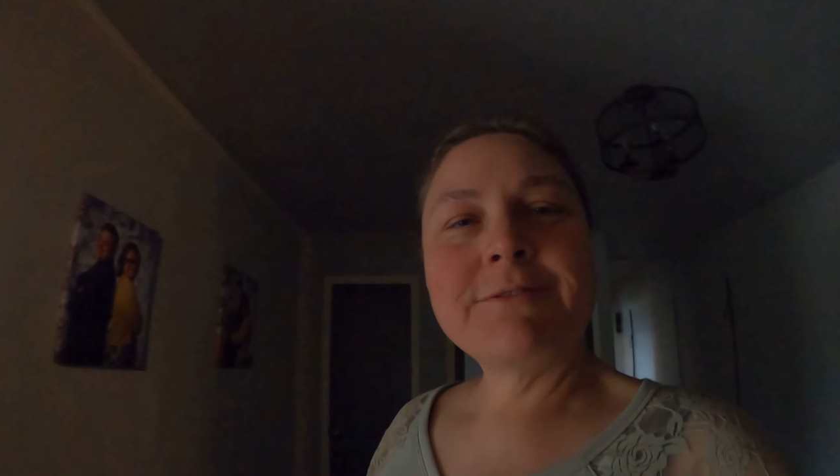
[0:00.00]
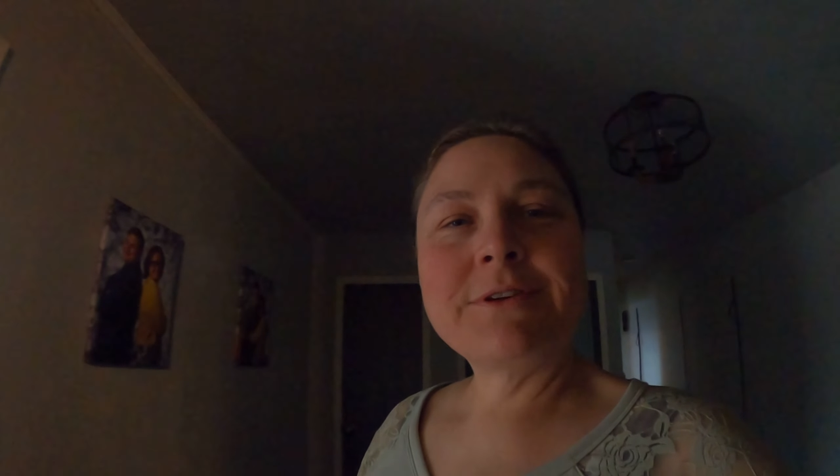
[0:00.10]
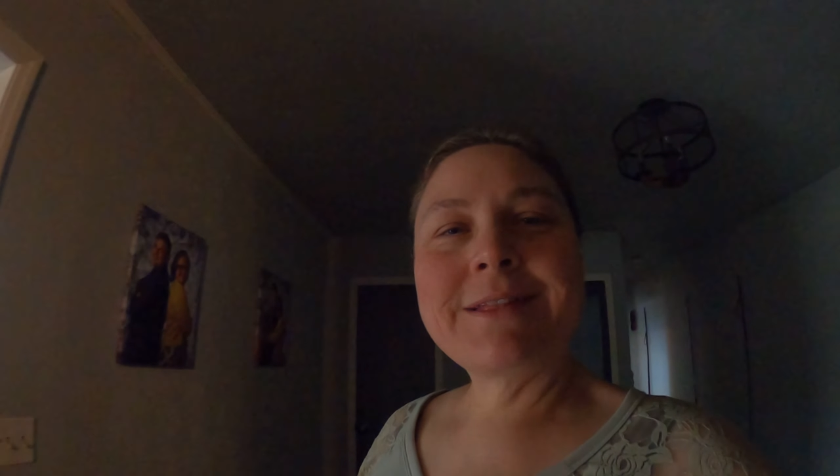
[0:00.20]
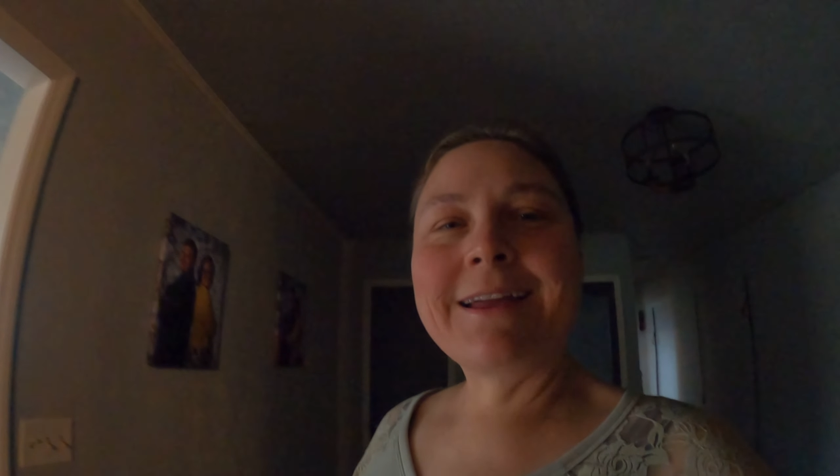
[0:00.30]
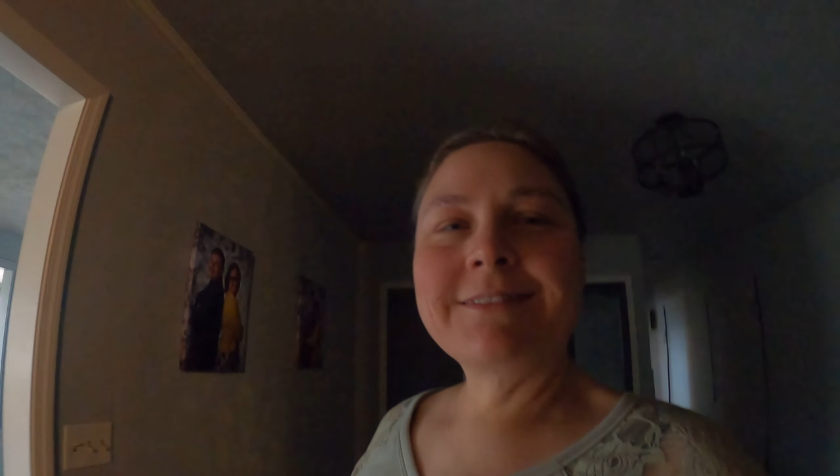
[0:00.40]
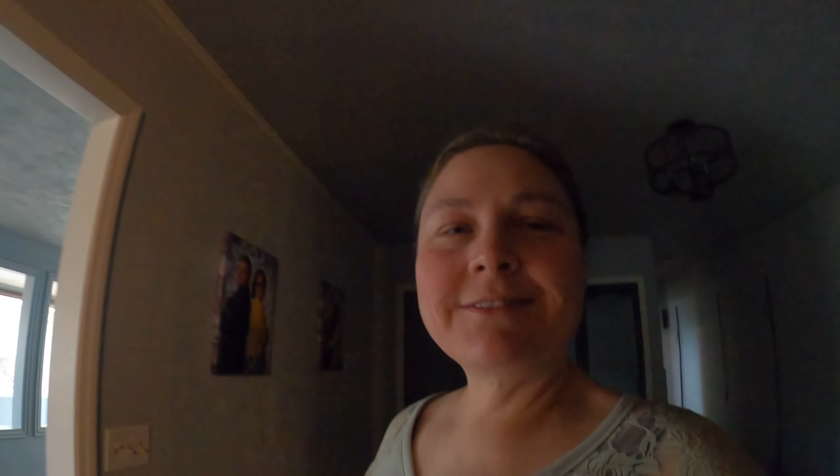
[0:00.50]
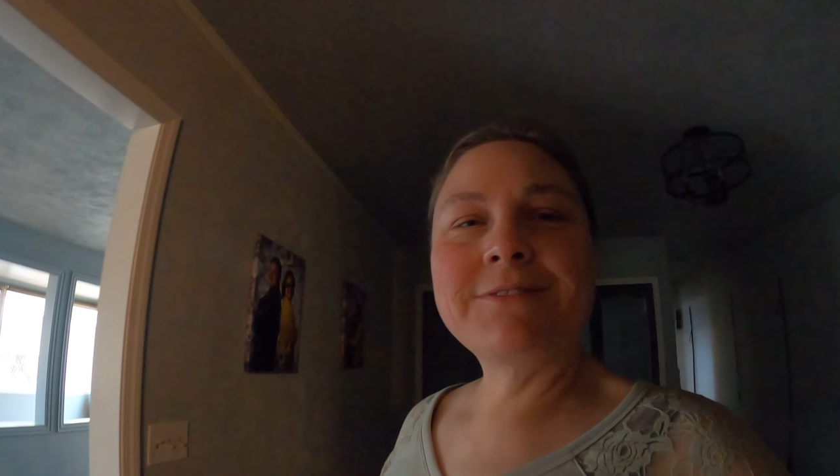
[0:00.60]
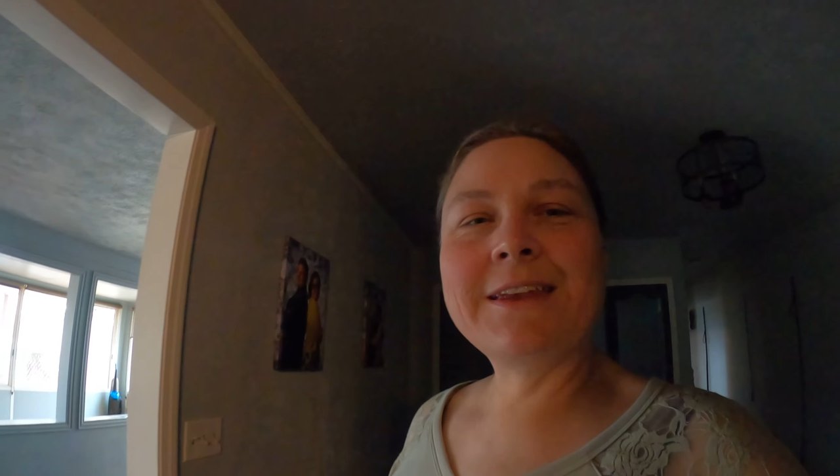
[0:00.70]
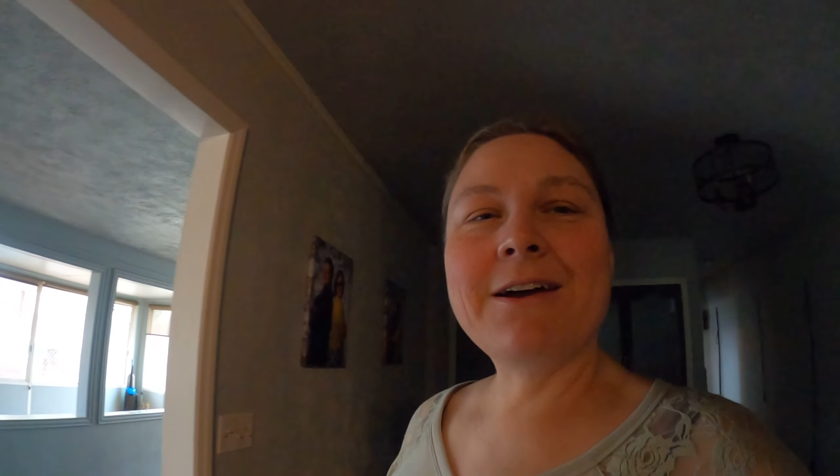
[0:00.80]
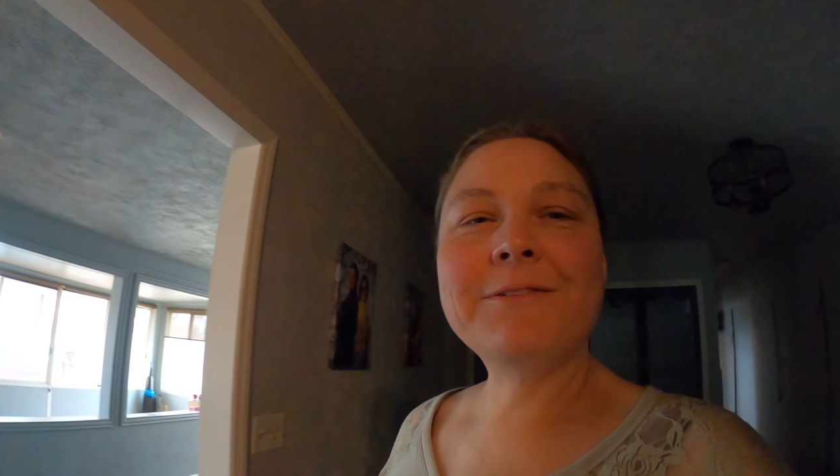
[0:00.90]
If you like this
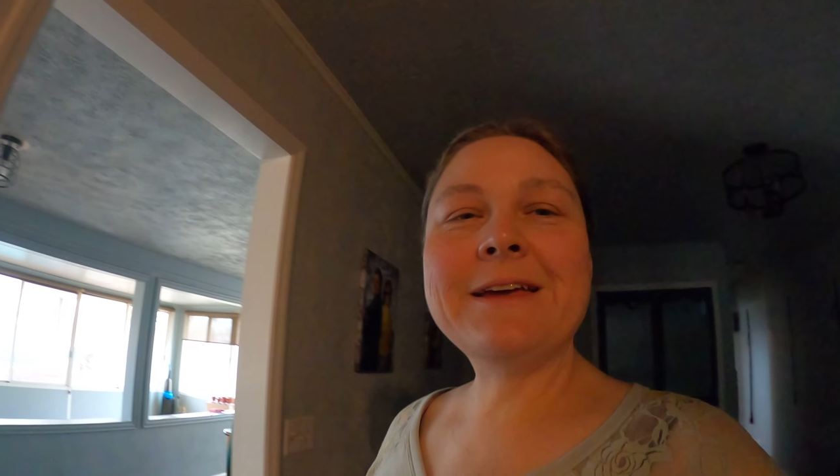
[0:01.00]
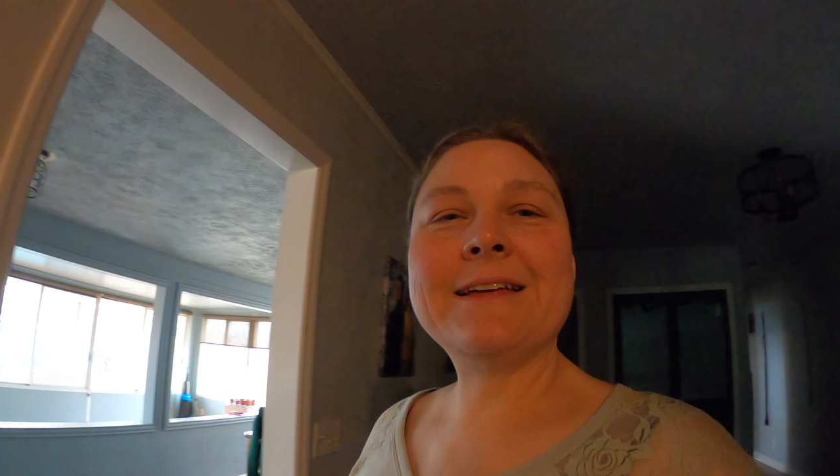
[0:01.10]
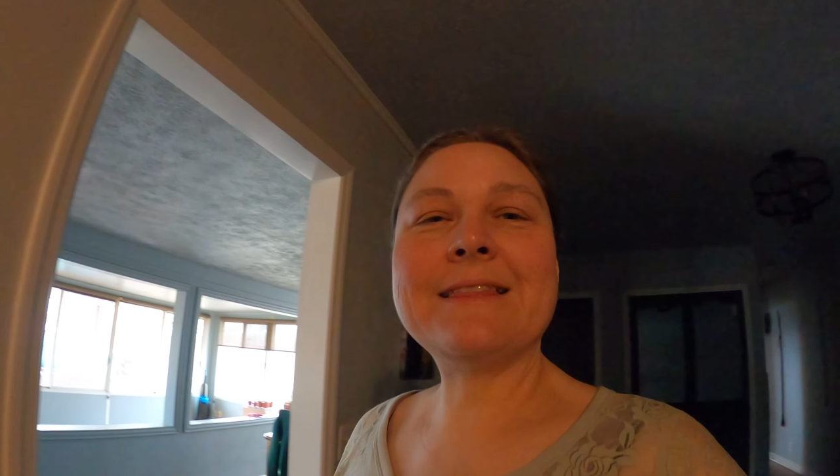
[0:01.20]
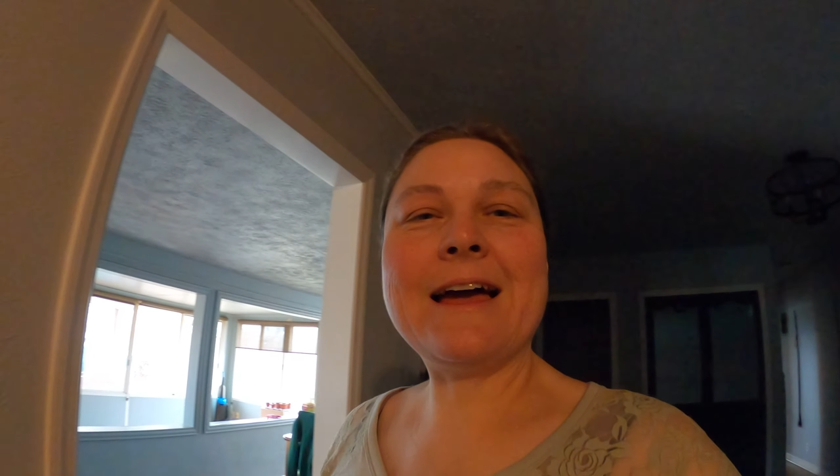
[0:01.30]
video, hit